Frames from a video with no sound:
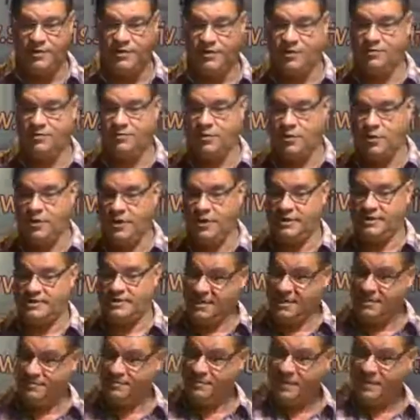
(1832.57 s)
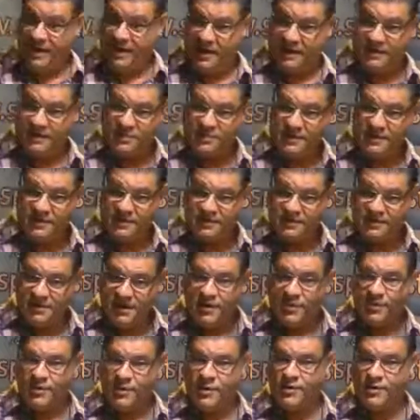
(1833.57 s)
born simply ignorant and
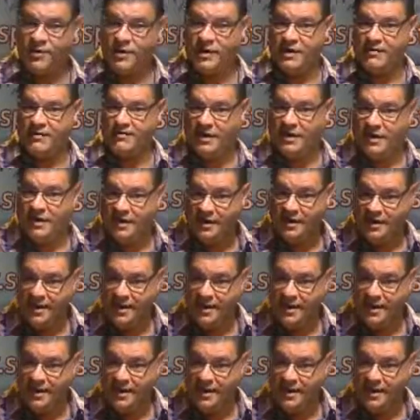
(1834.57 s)
we're going to be